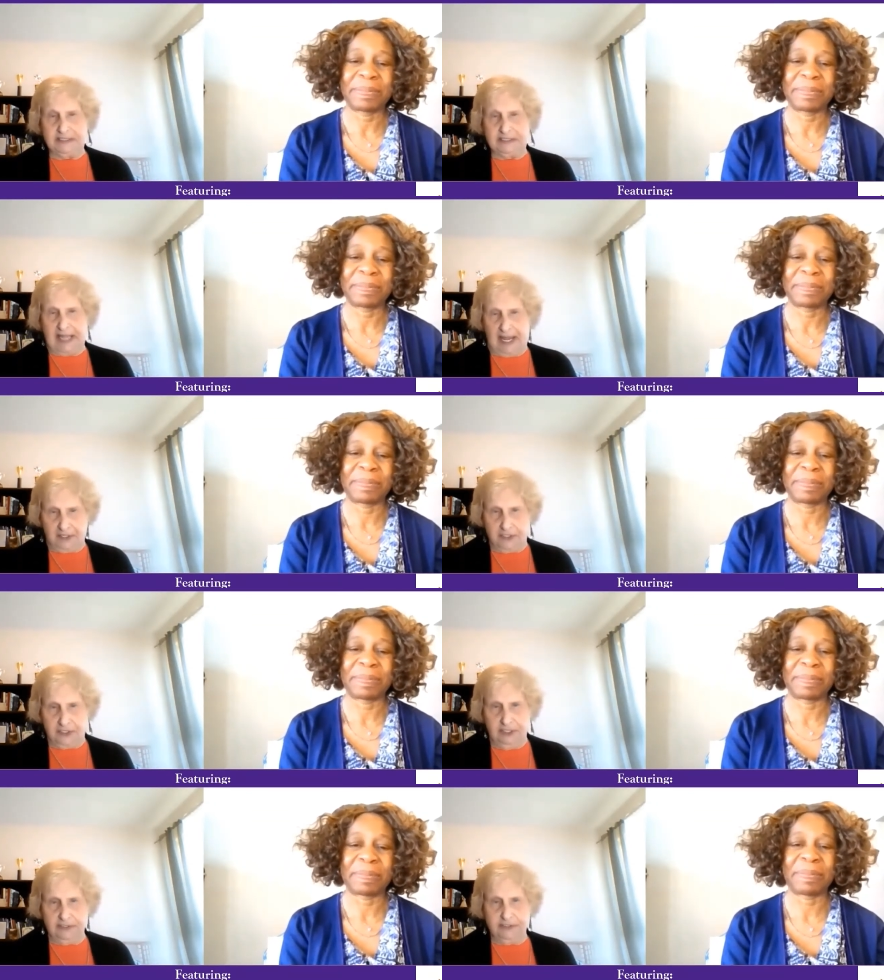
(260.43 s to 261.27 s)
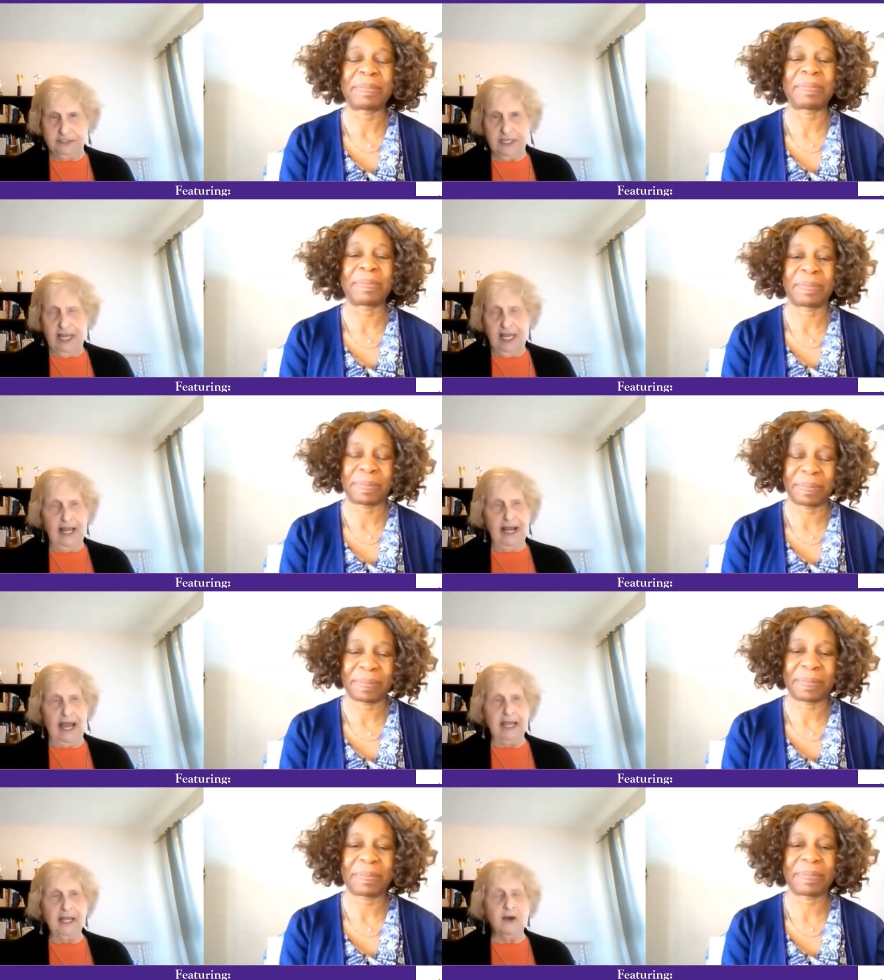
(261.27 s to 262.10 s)
Speaker 1: sections, and
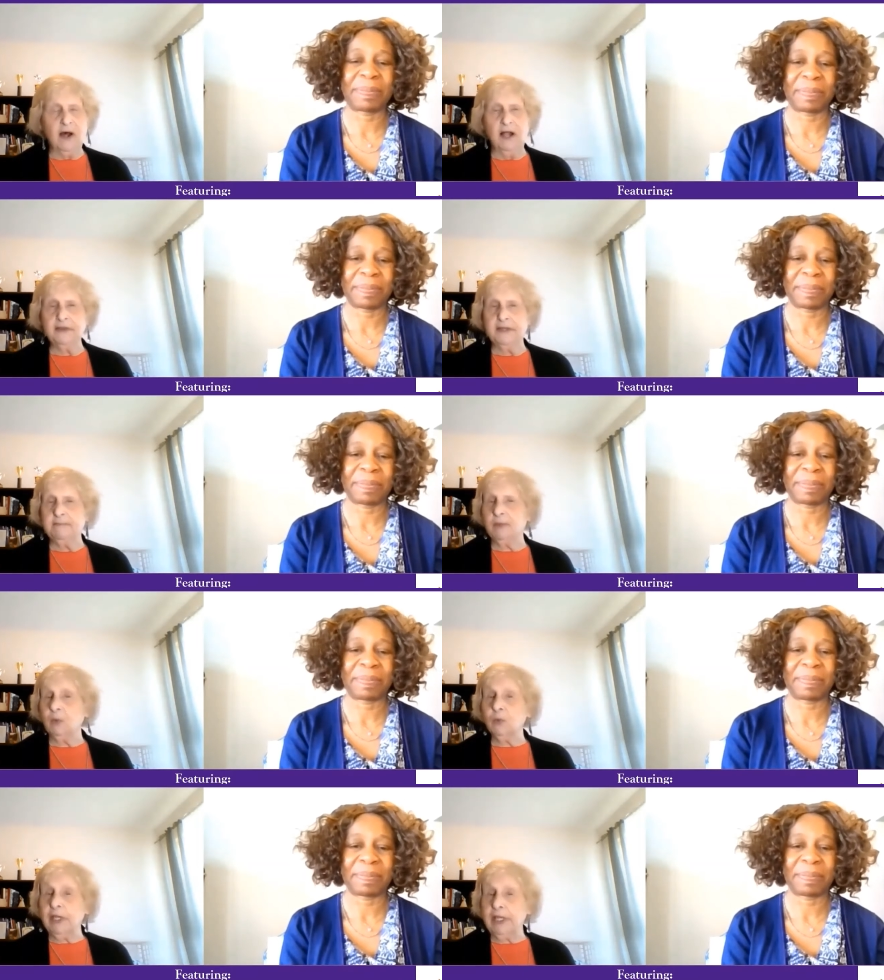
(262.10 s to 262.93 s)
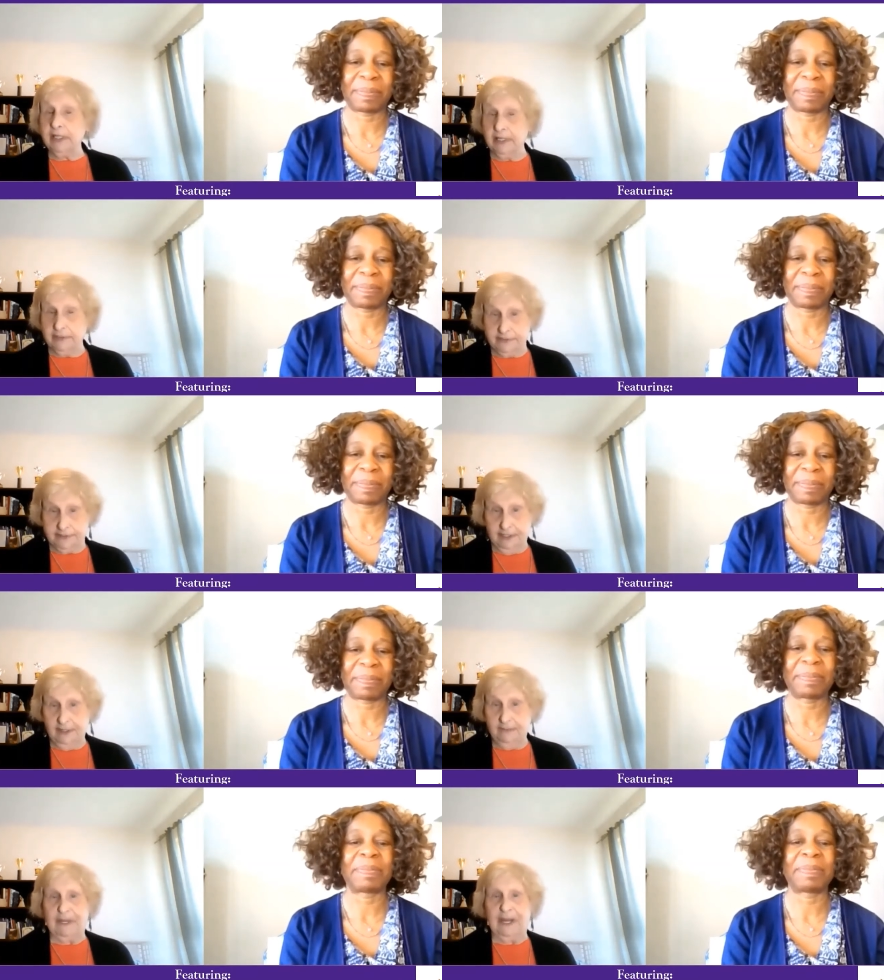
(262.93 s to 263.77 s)
I call them arenas
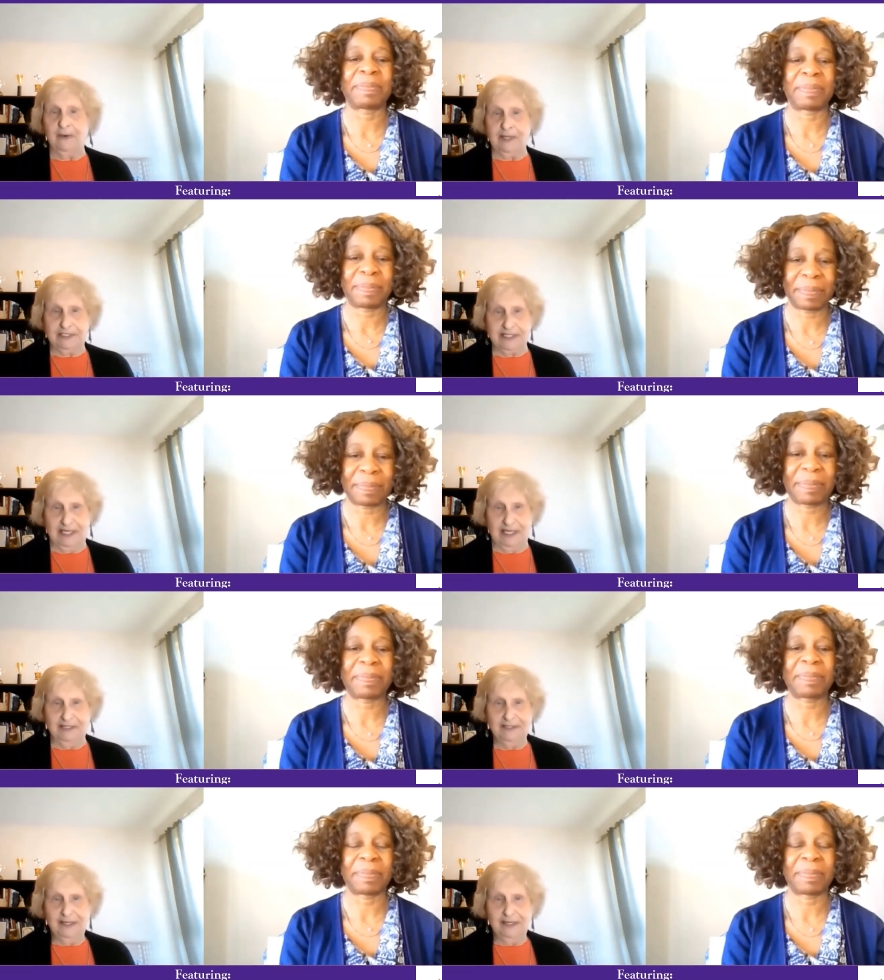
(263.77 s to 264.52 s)
of parenting.